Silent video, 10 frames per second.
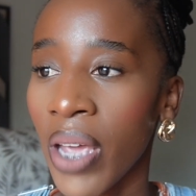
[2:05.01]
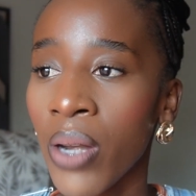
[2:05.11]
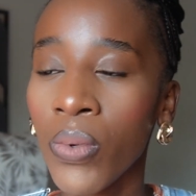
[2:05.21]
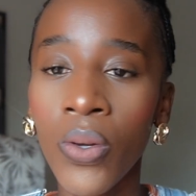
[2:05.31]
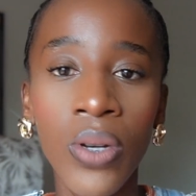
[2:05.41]

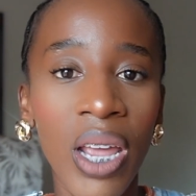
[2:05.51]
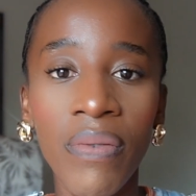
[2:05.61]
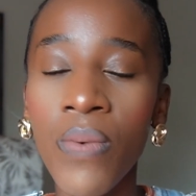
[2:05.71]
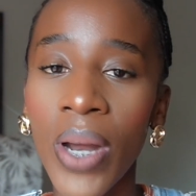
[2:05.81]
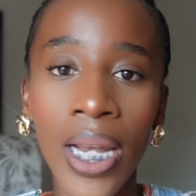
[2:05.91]
and you
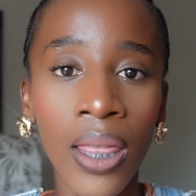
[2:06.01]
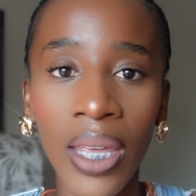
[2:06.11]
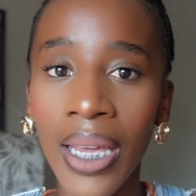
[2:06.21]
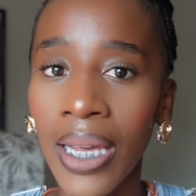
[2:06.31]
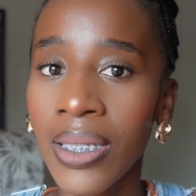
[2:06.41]
never really
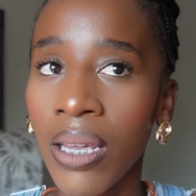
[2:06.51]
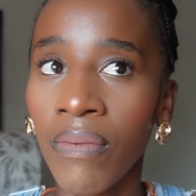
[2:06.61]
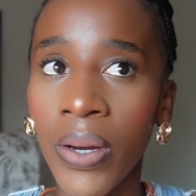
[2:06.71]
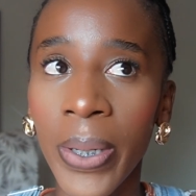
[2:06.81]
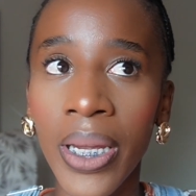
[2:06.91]
think as a
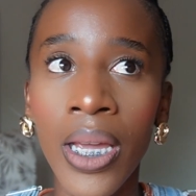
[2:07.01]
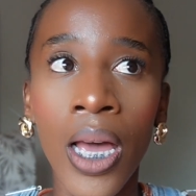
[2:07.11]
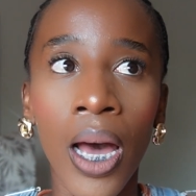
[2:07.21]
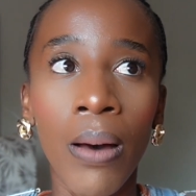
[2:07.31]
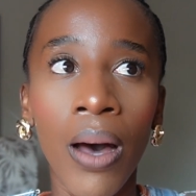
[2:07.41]
very
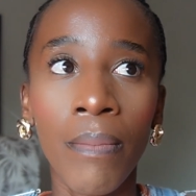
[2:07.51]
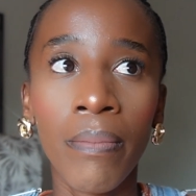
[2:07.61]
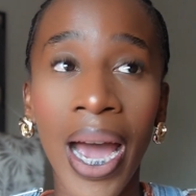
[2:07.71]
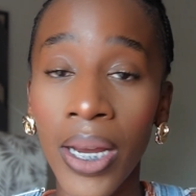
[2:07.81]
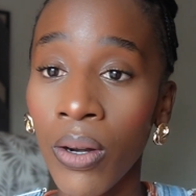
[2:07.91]

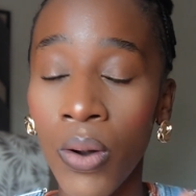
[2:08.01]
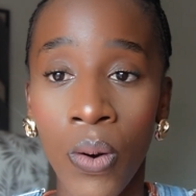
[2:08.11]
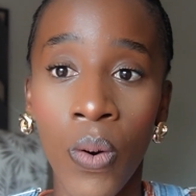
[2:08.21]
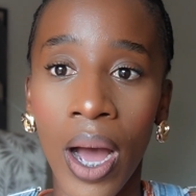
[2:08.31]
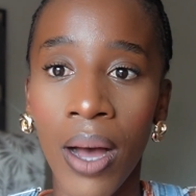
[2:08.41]
micro